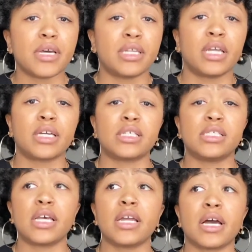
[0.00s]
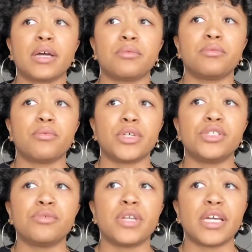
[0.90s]
And like I said, I
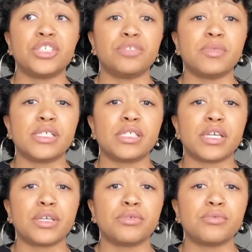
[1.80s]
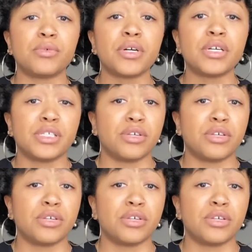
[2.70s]
went to an HBCU.